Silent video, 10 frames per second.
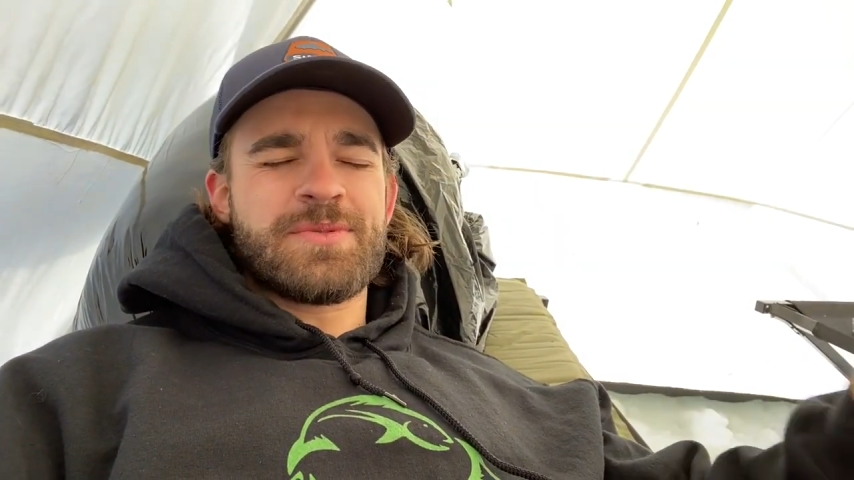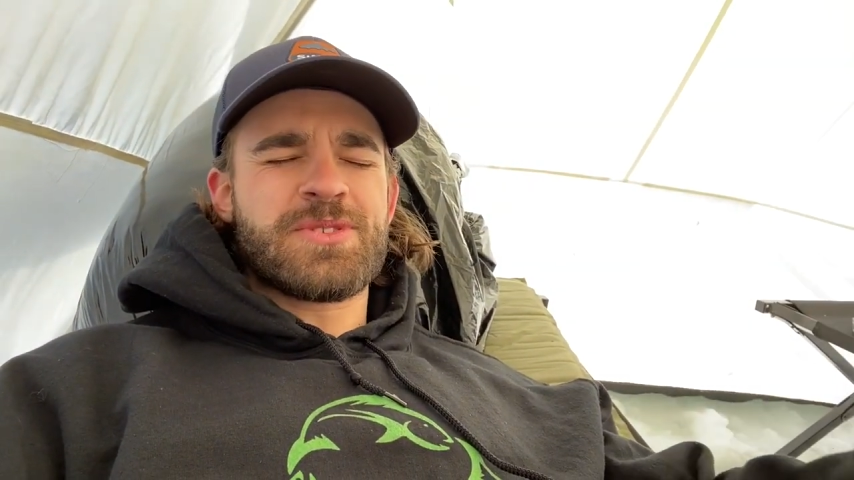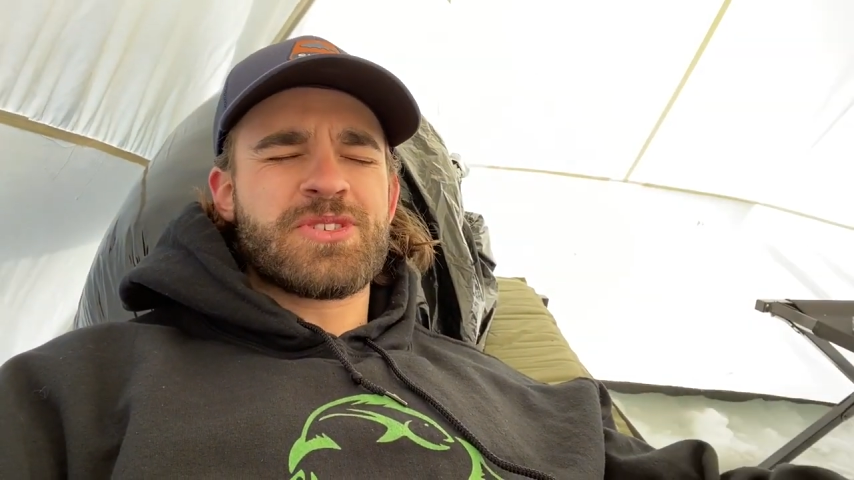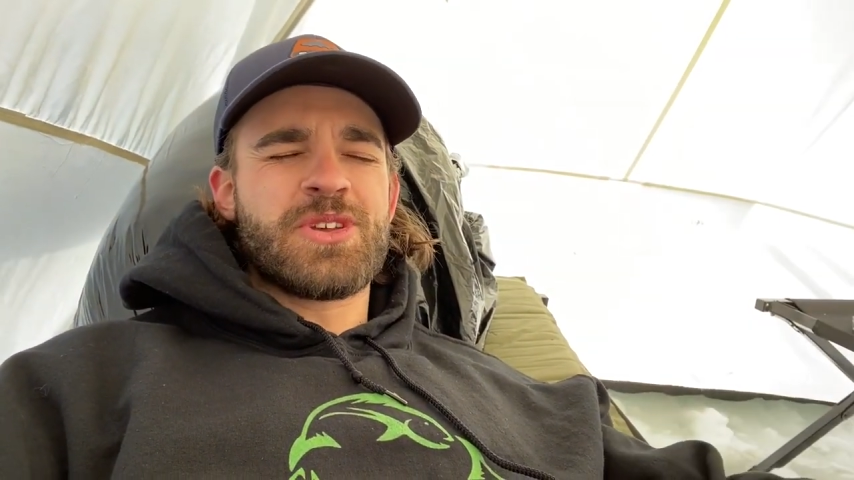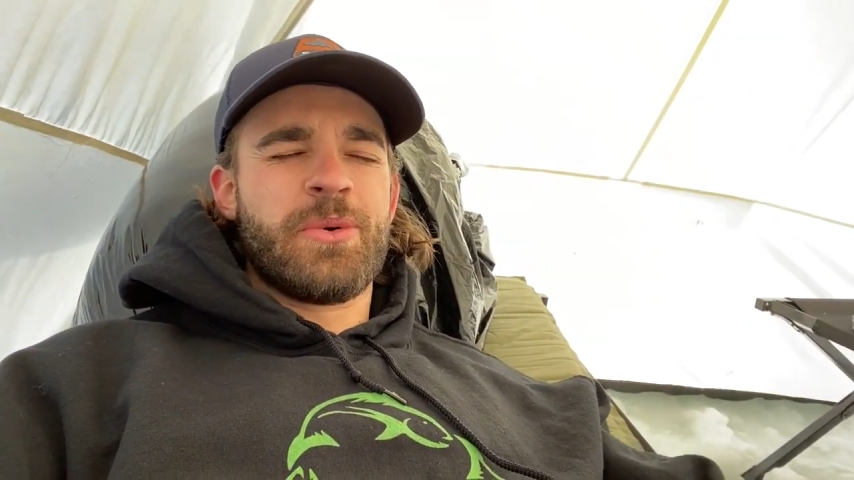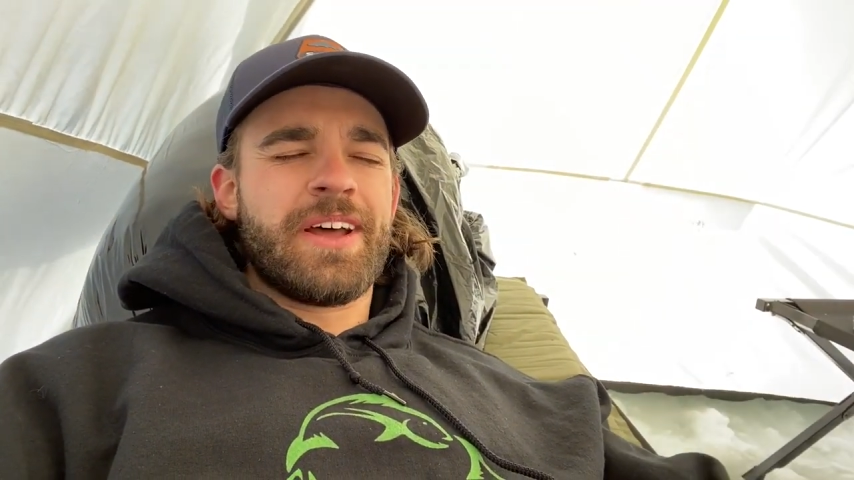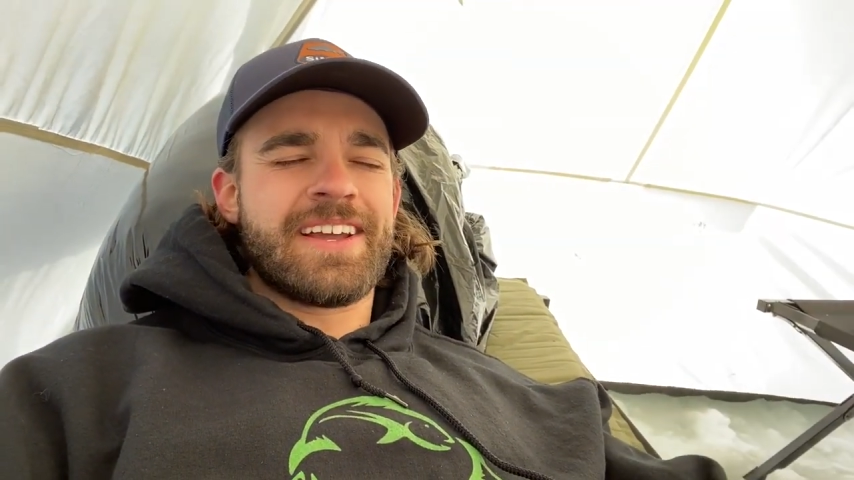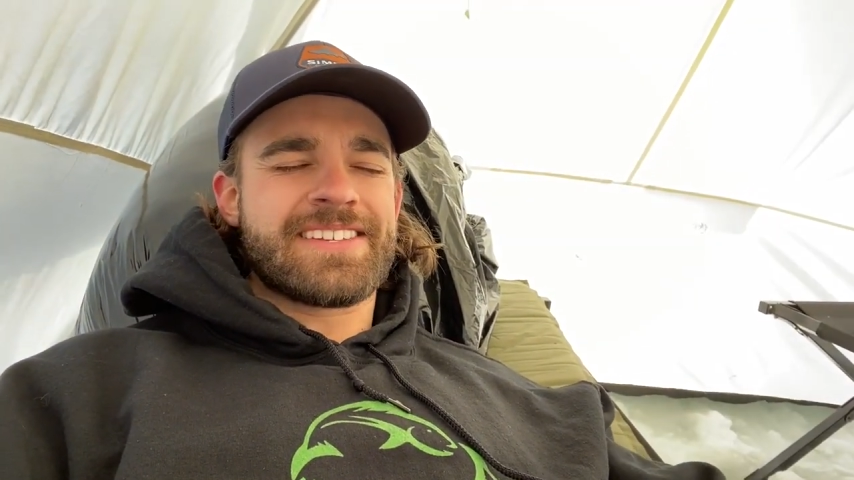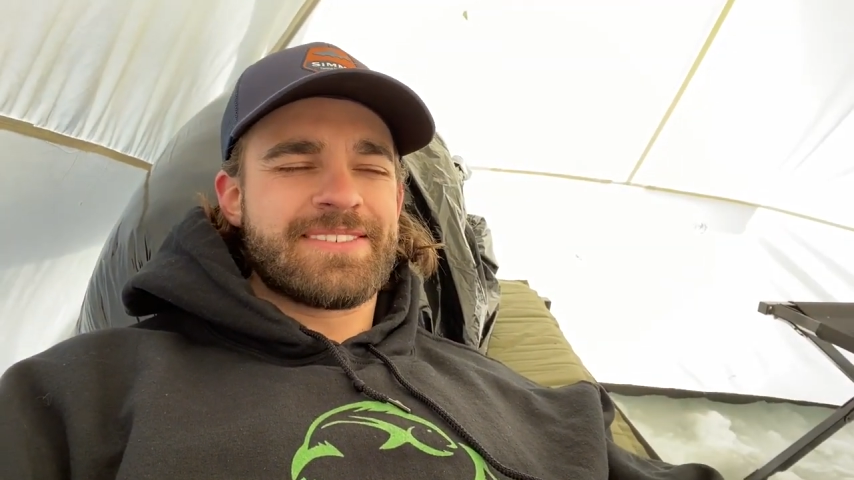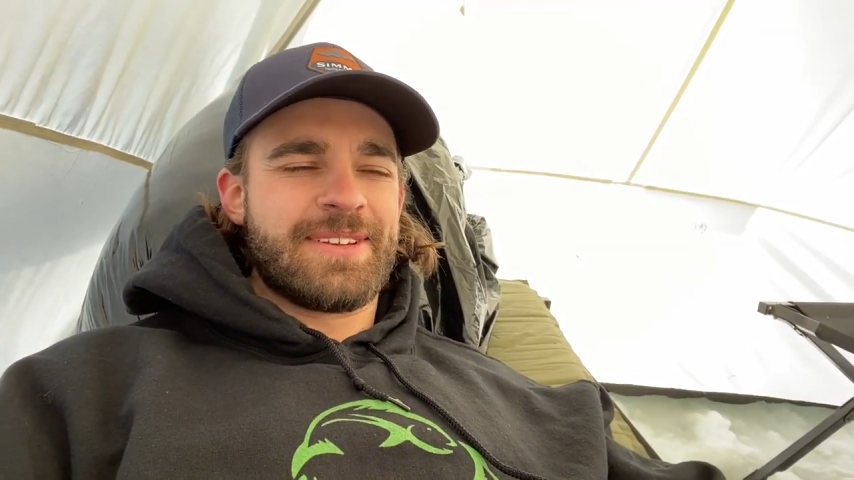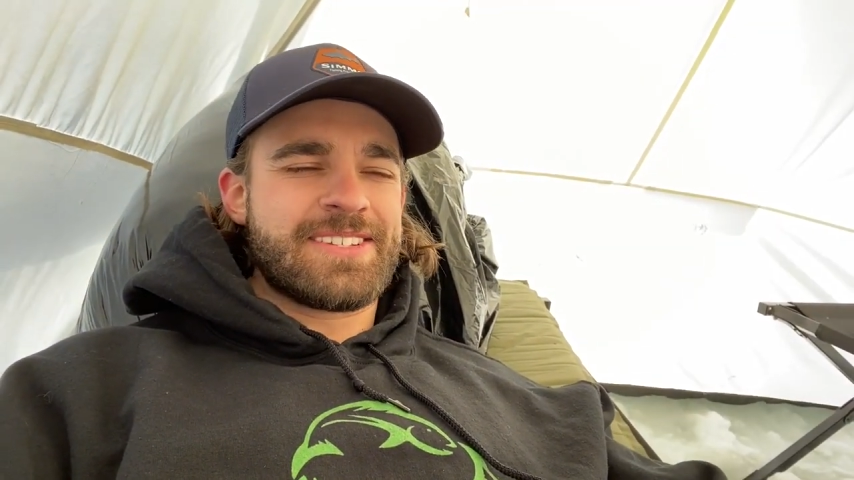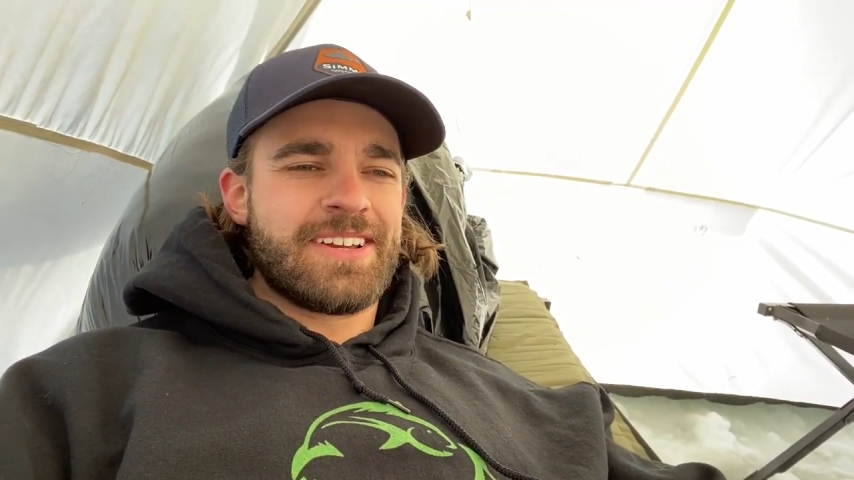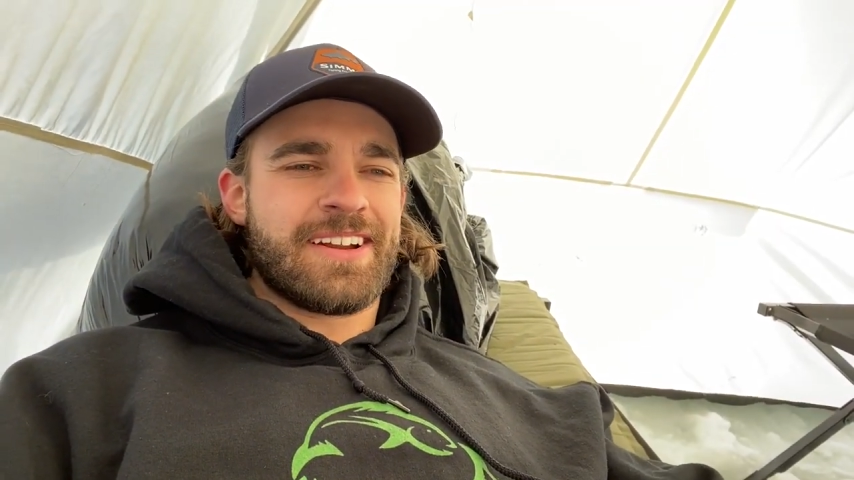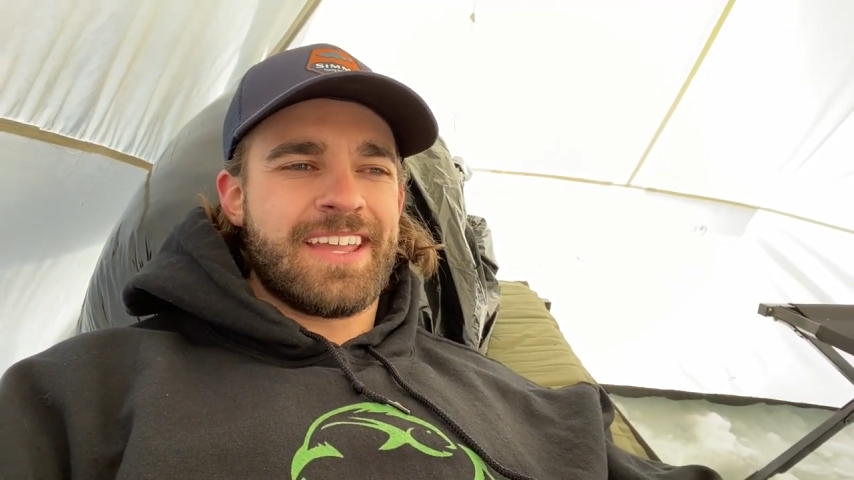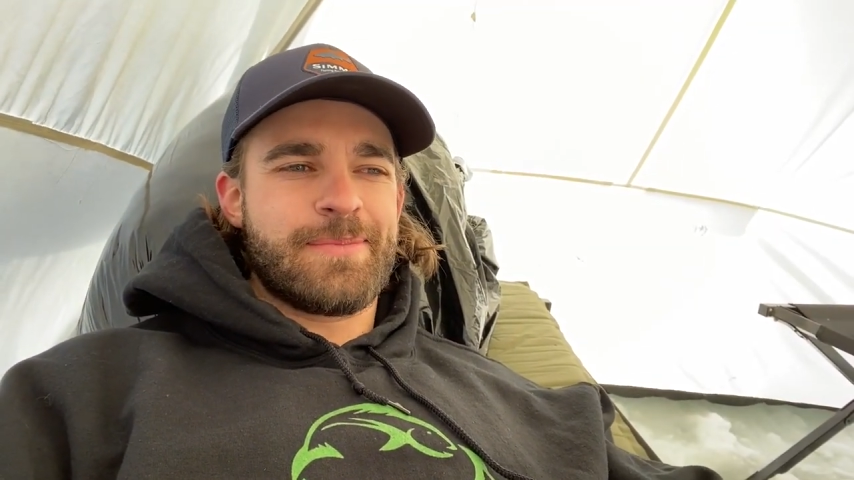It was so nice when the
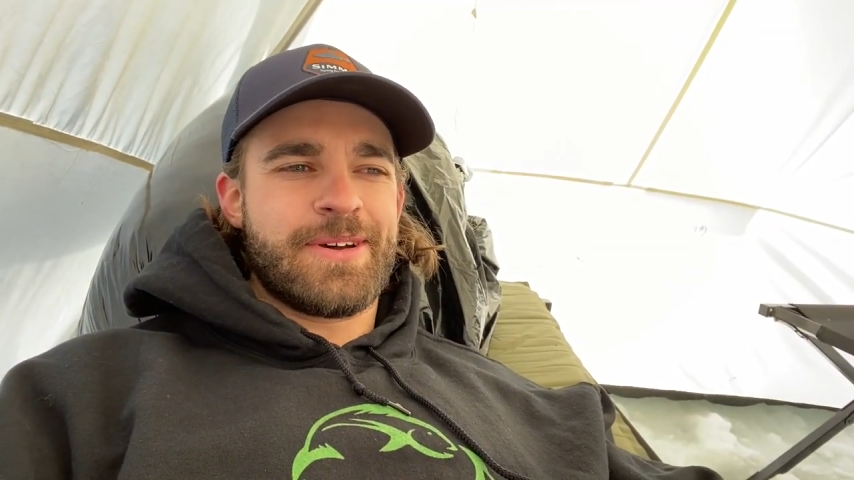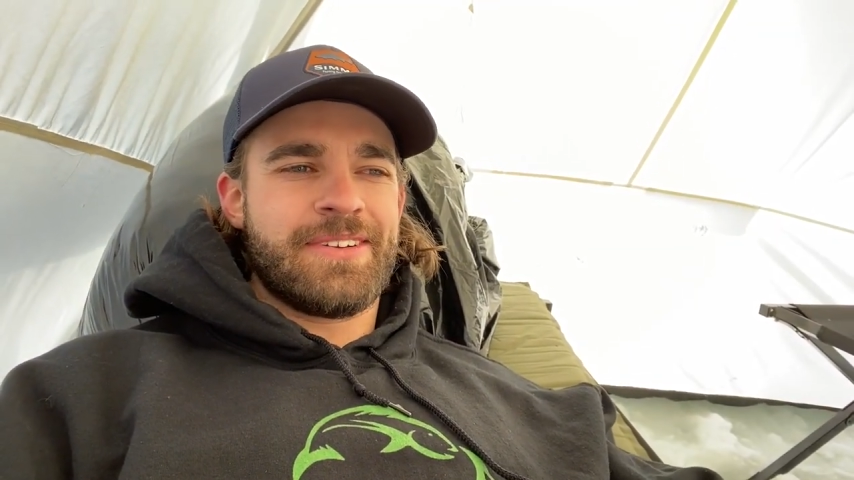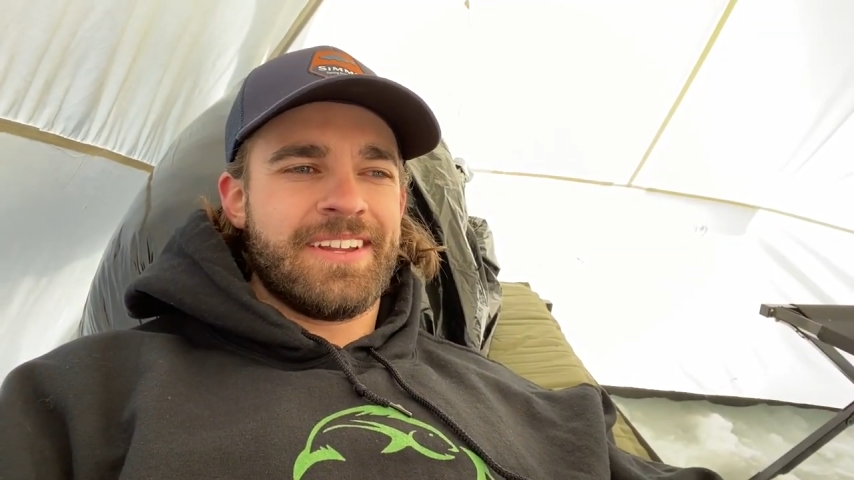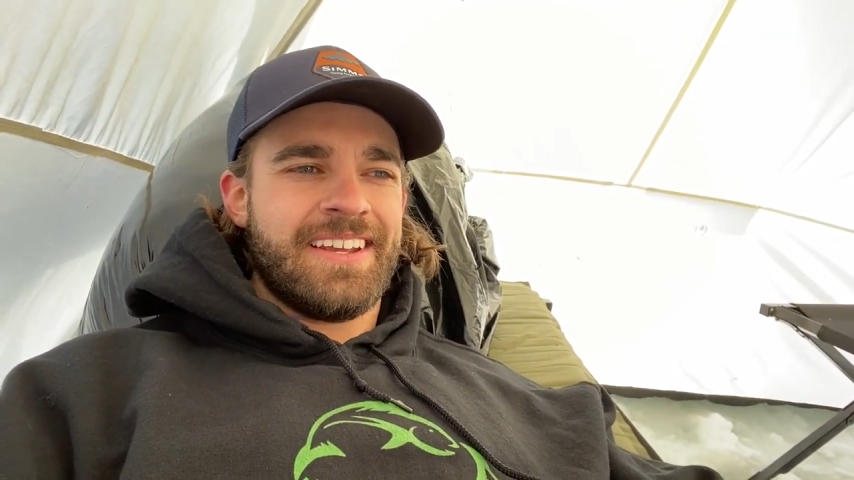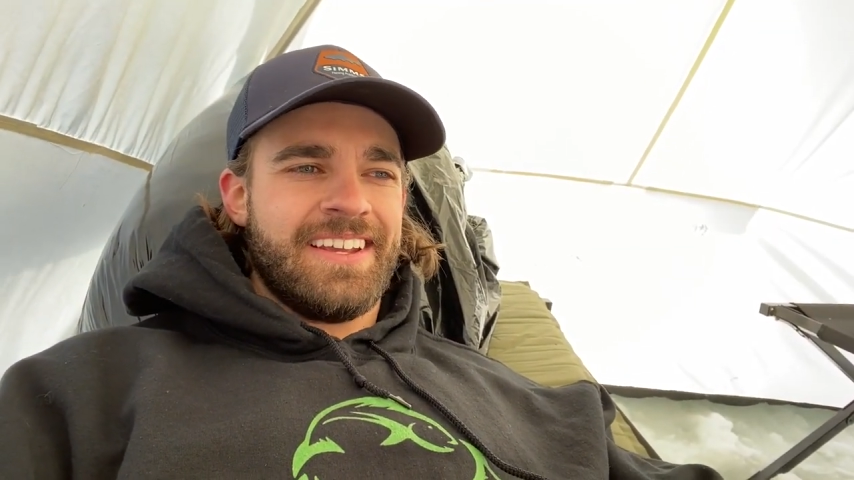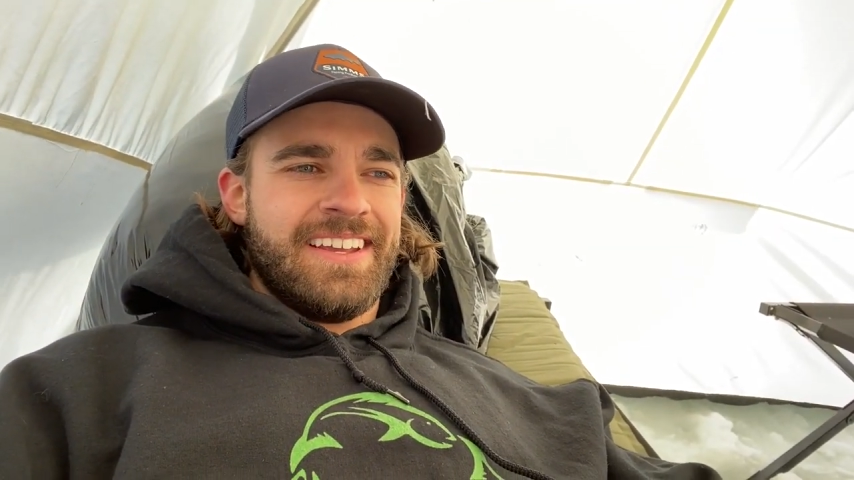sun came out,